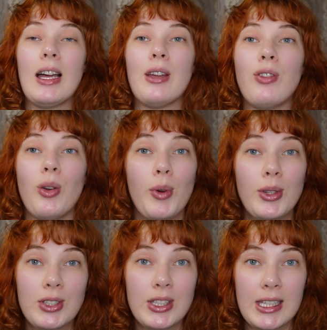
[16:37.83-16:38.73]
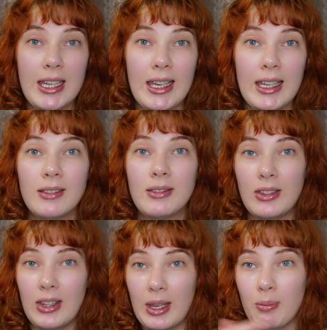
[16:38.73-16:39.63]
If you want to see
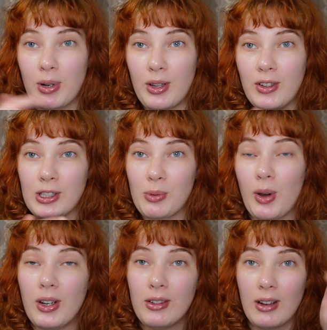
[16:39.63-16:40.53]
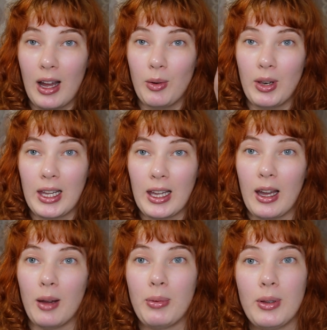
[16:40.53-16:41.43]
the previous one, I will link
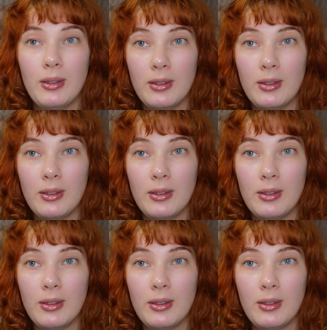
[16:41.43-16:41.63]
it up